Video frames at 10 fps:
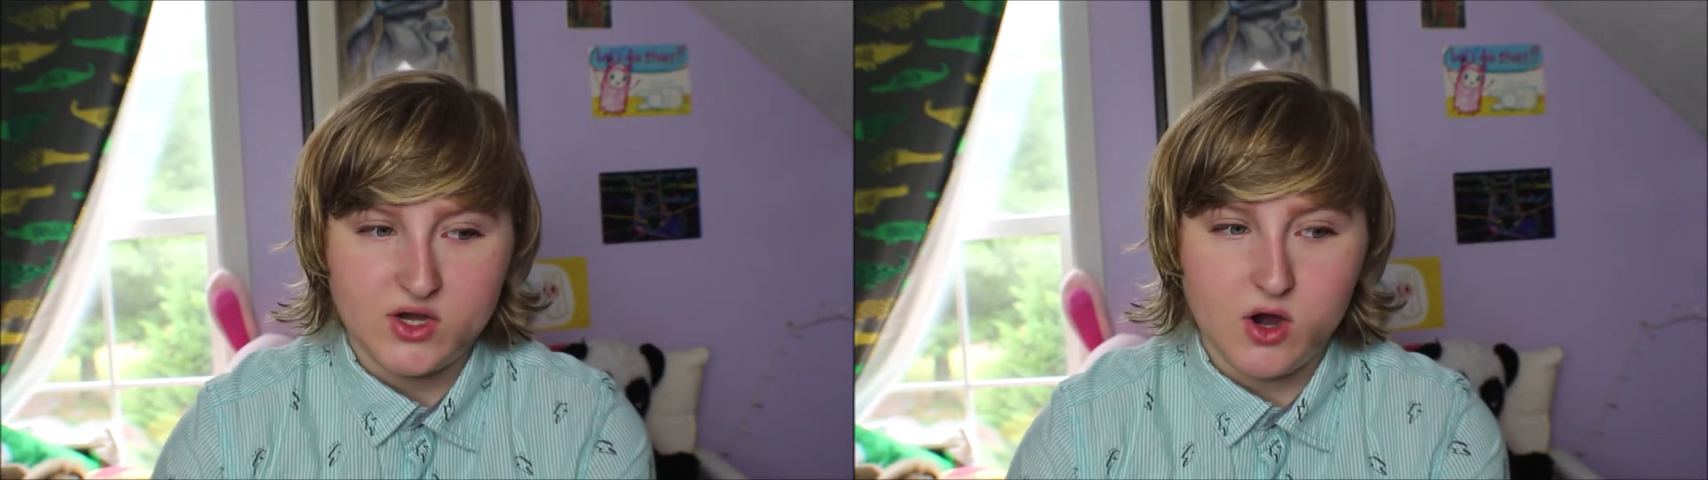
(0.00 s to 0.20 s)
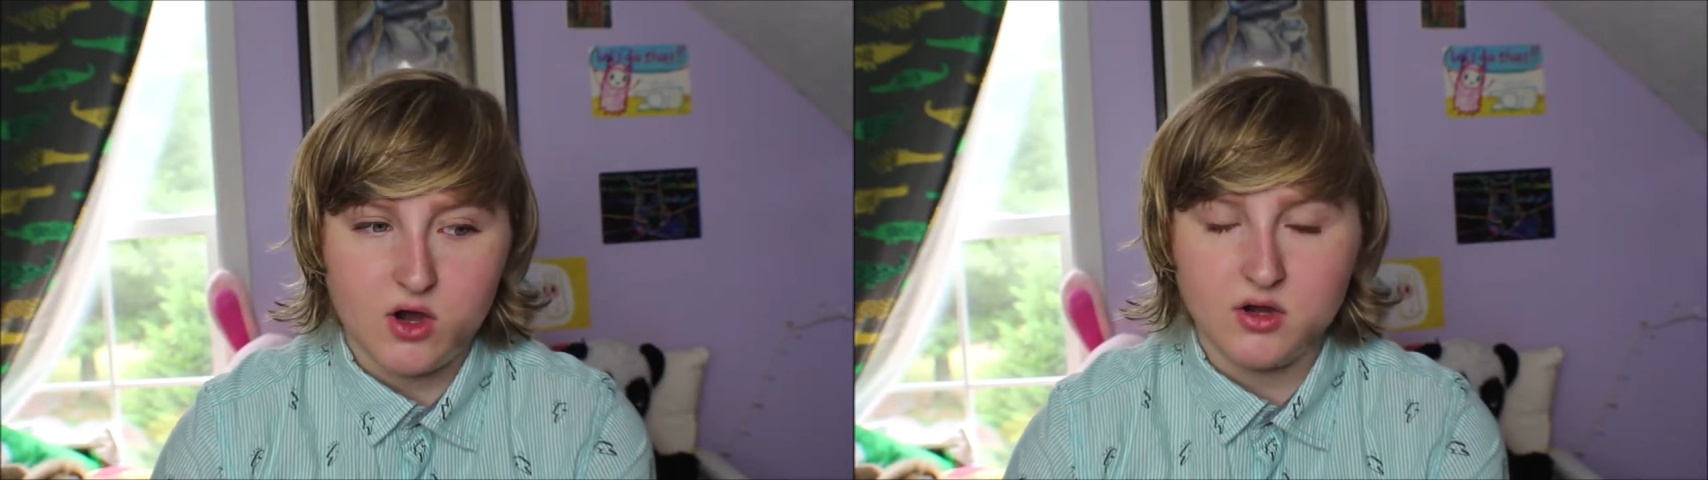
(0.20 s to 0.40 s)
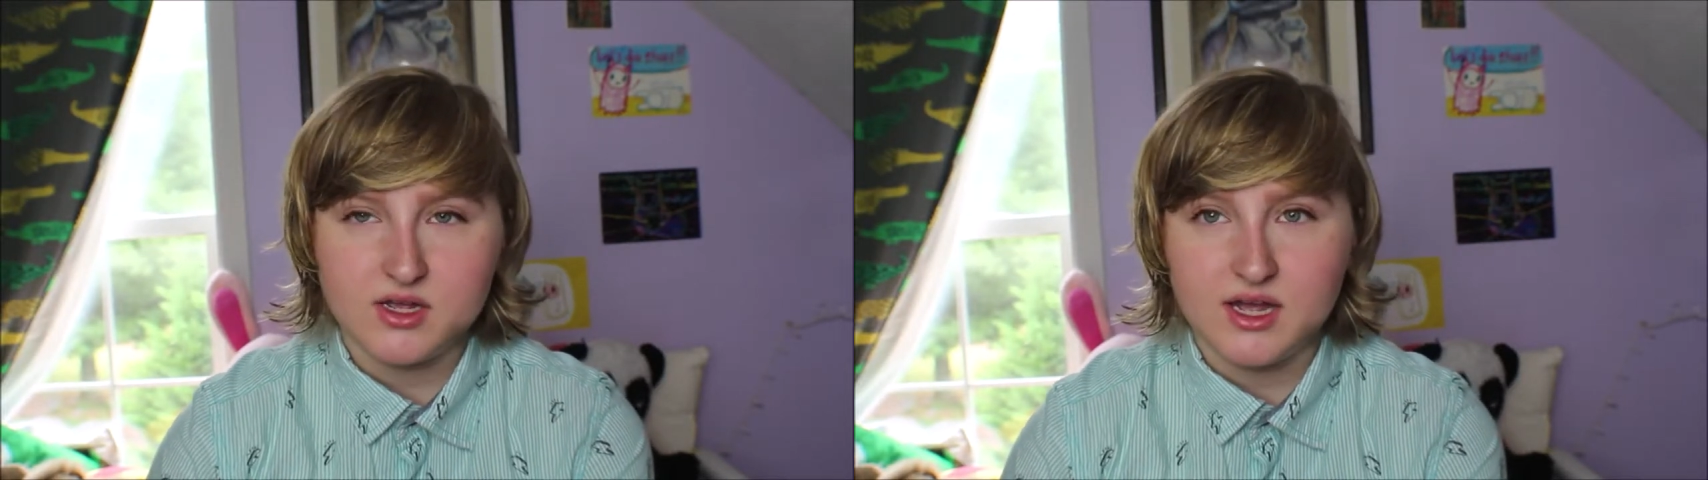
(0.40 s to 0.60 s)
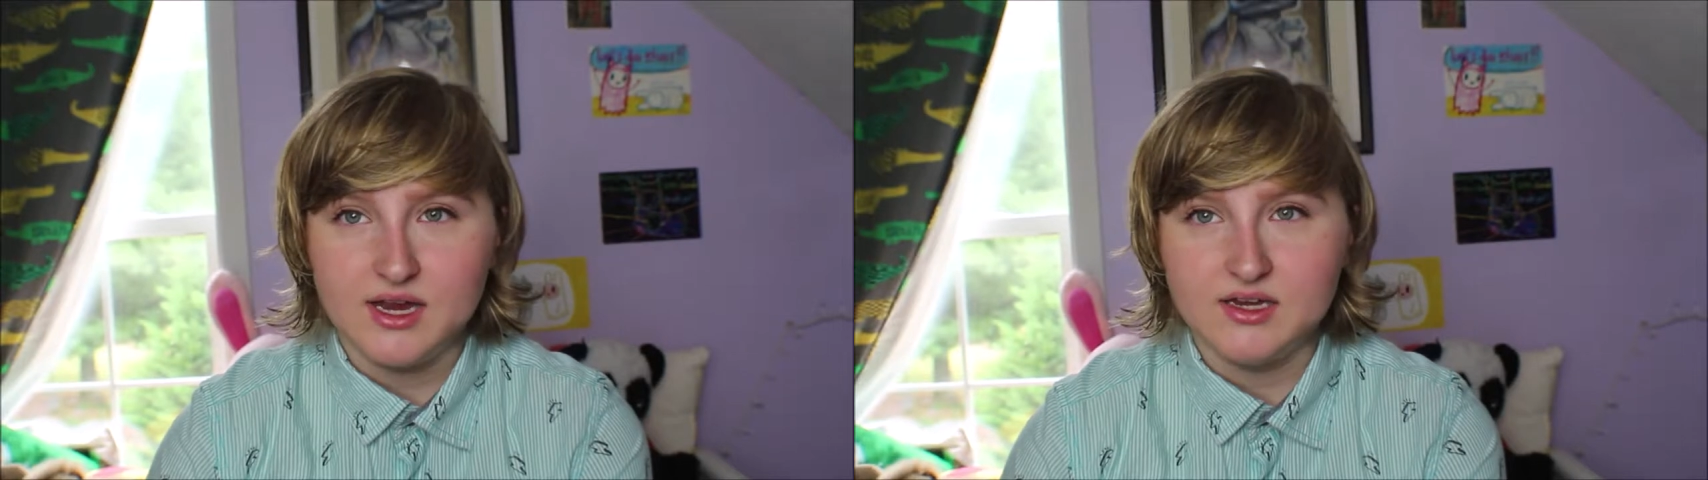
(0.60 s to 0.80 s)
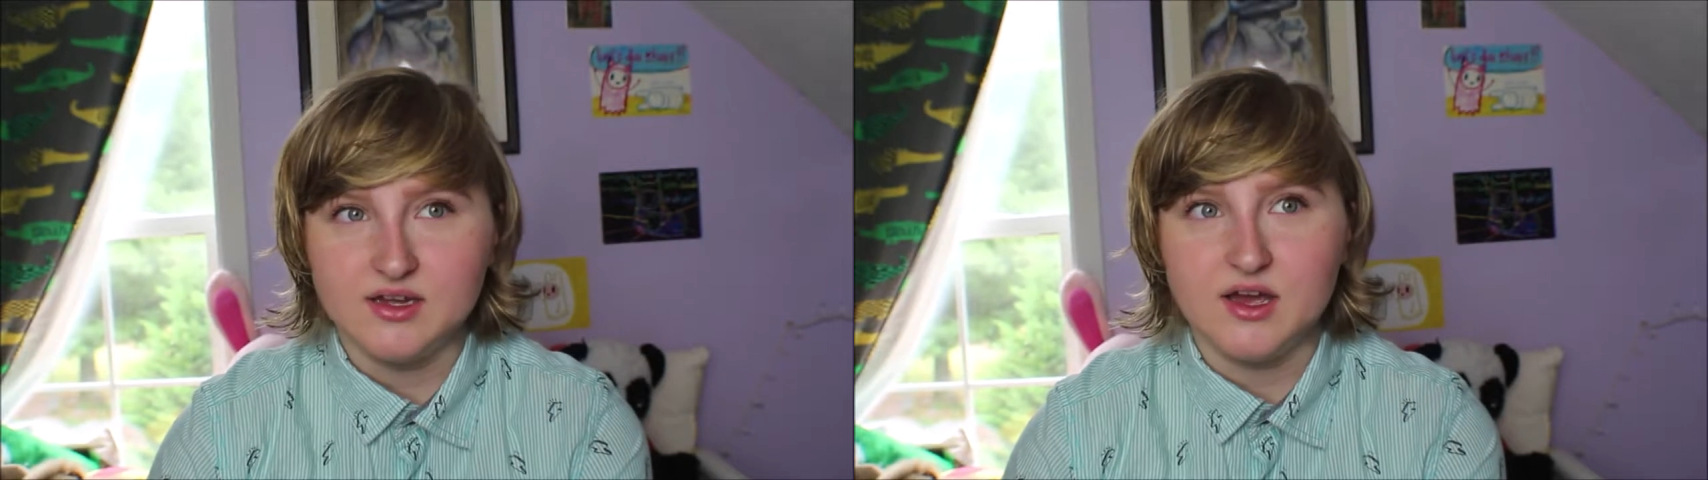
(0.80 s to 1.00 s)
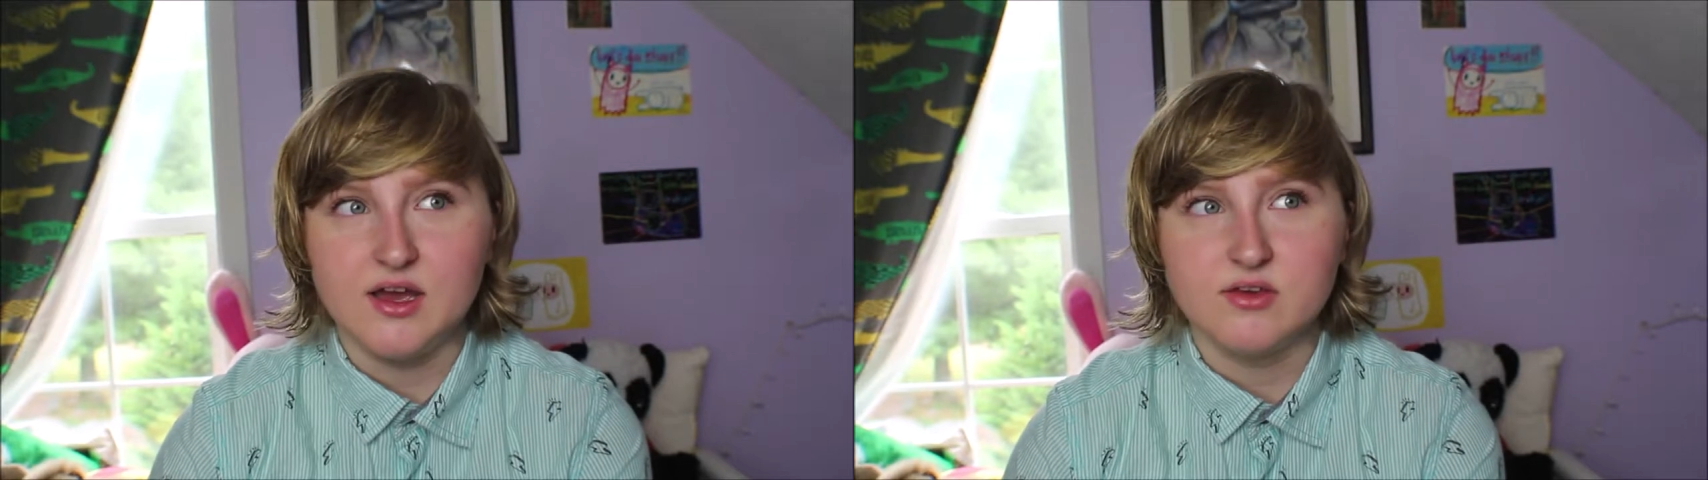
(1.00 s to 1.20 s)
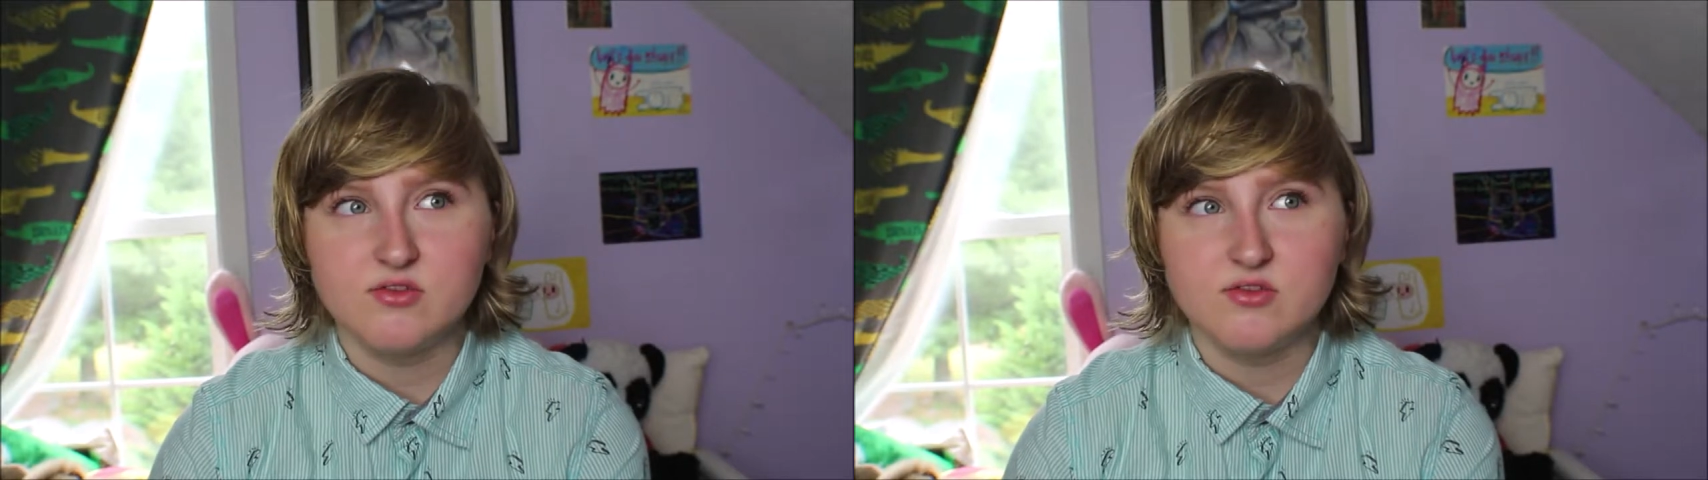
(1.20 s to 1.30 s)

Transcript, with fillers: all kind of